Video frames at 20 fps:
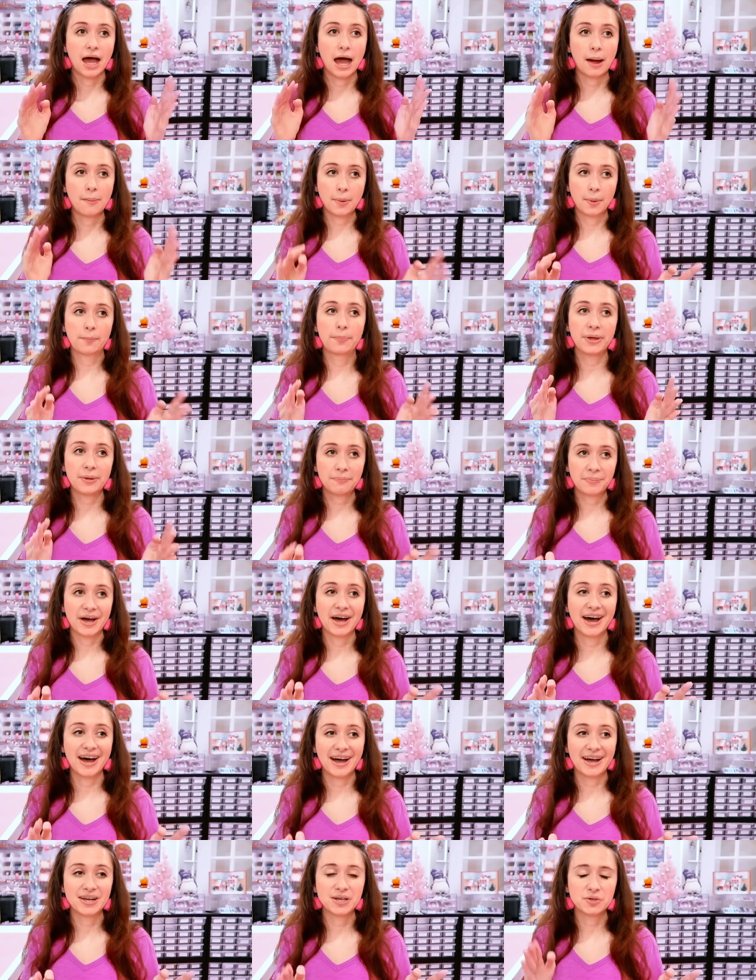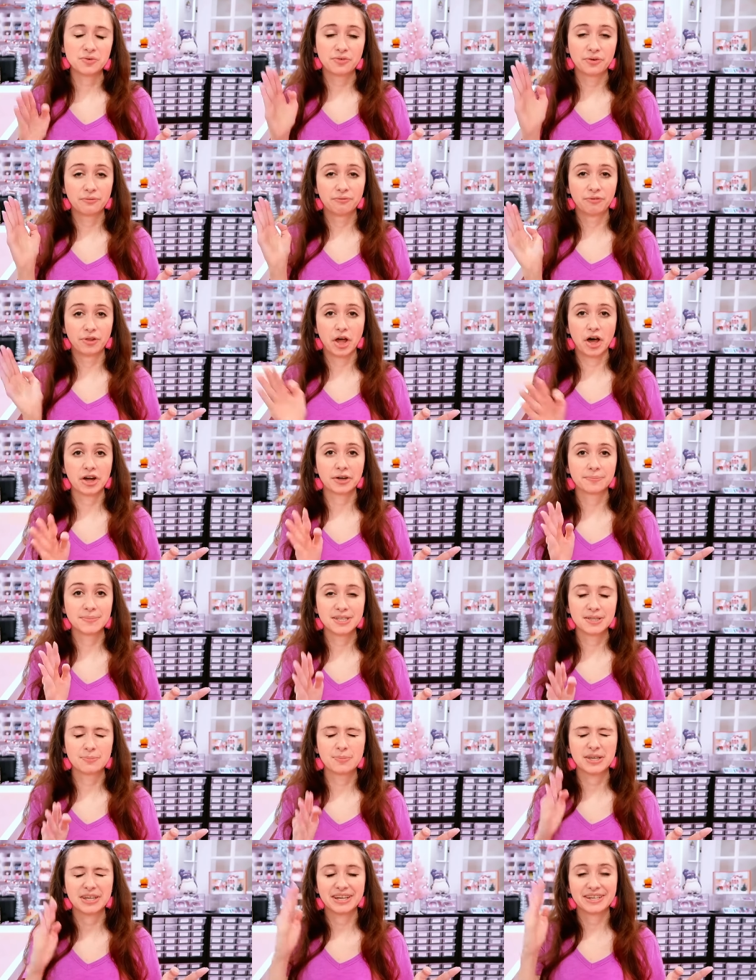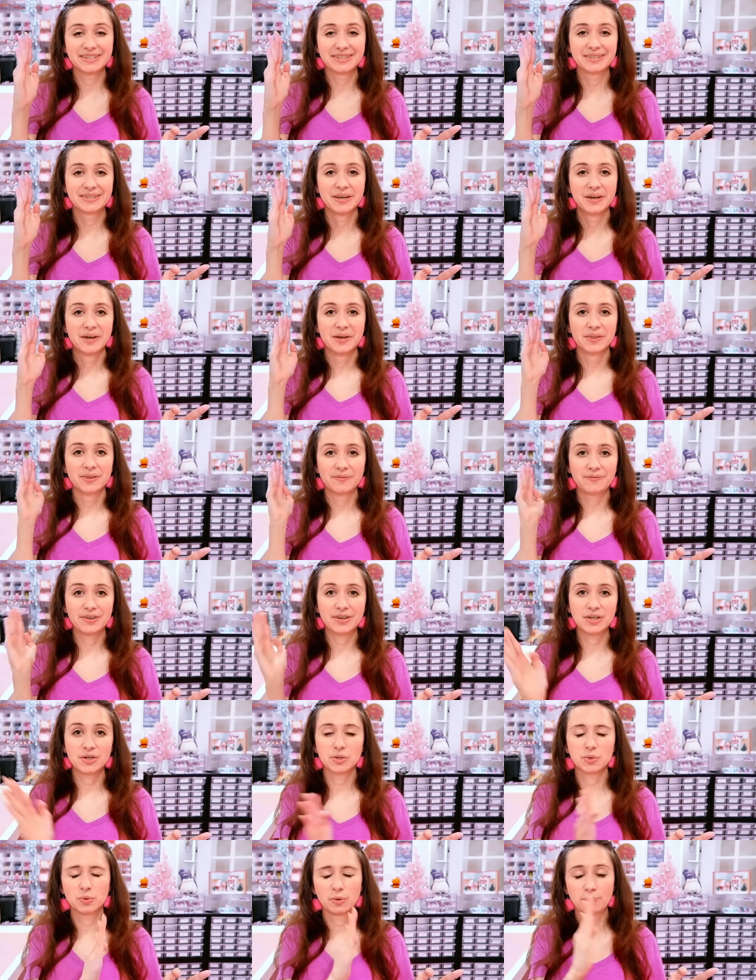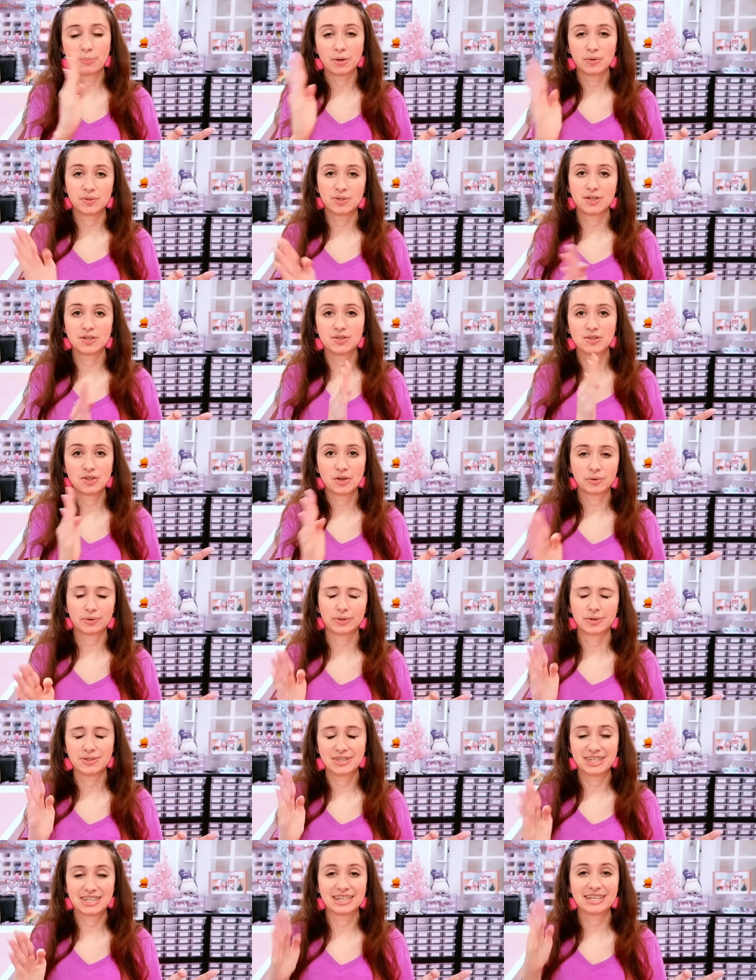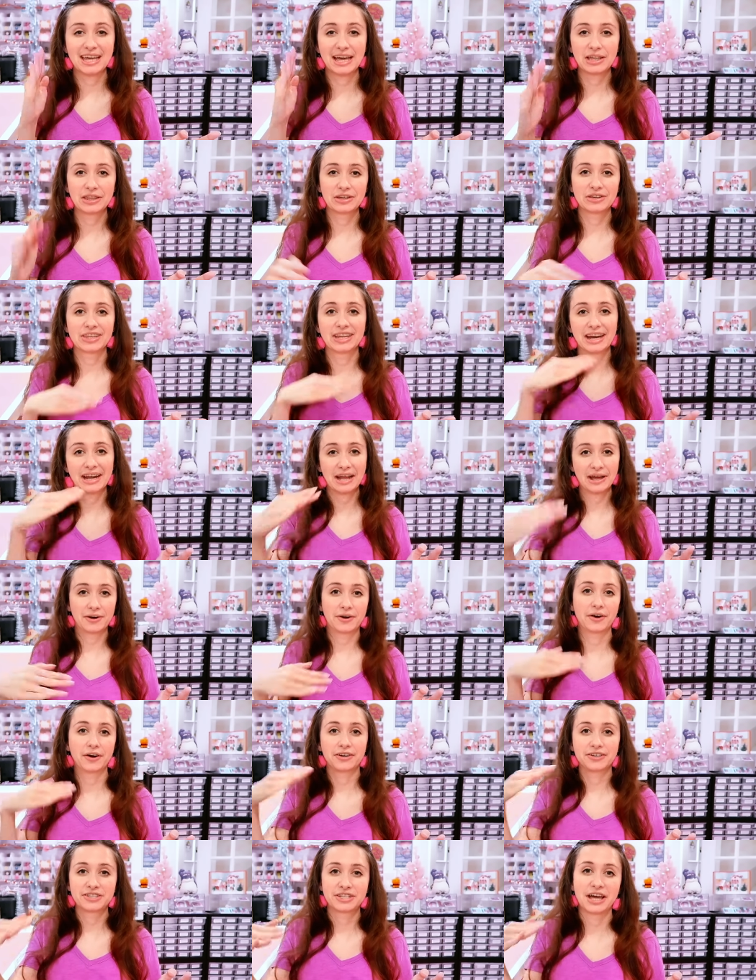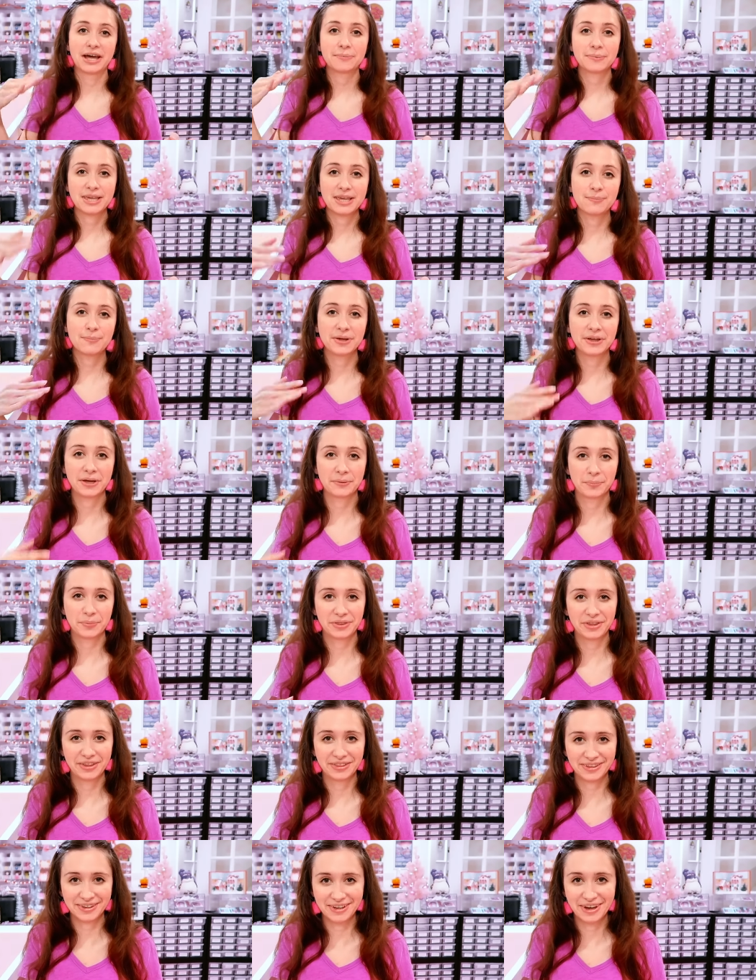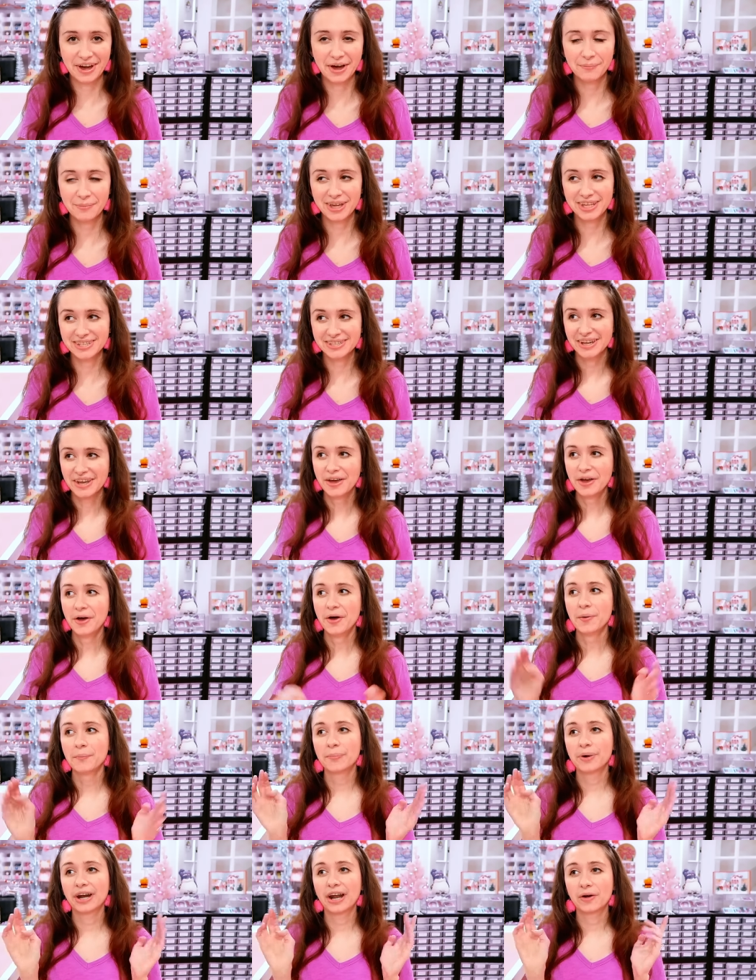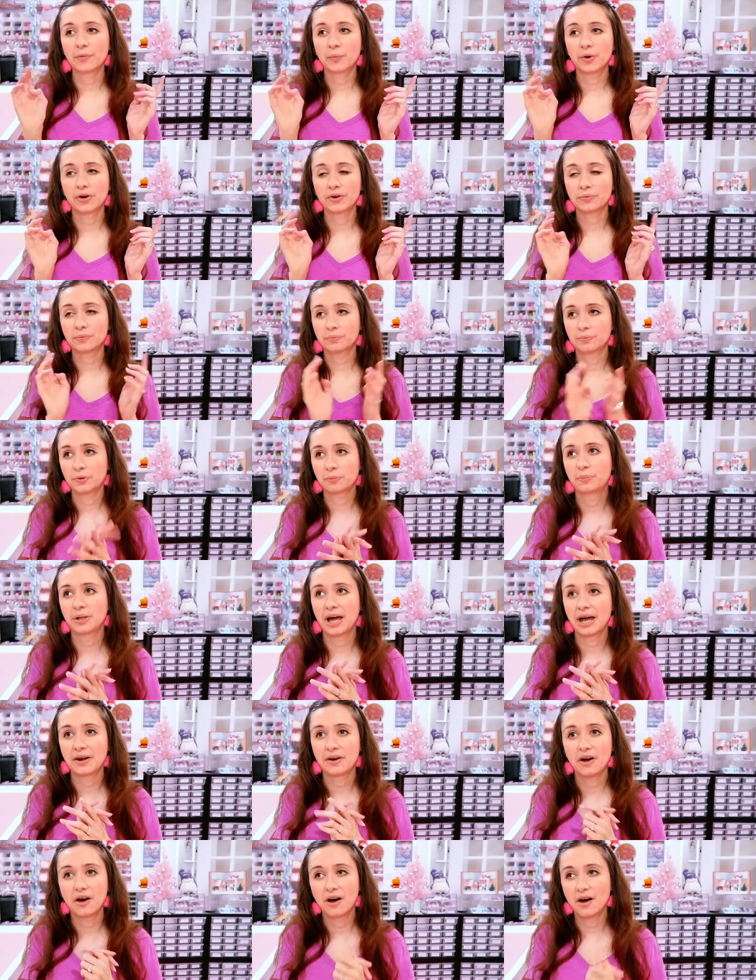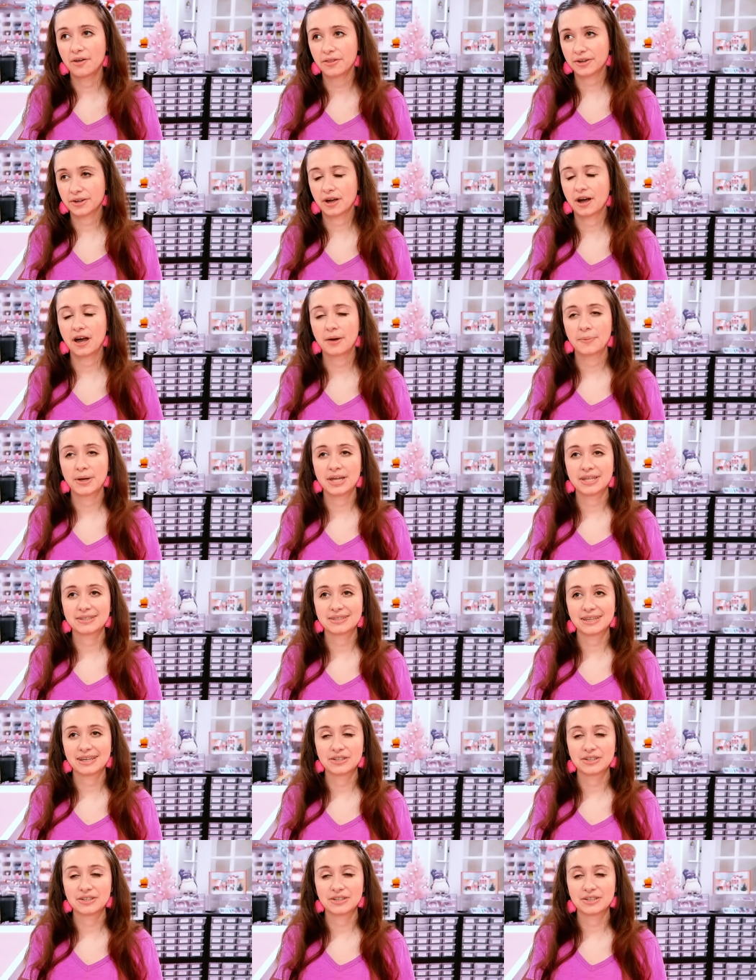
I'm a bit behind from Vlogmas because the videos were posted so close together that I had a hard time keeping up with all the comments, but I want to reply to all the comments.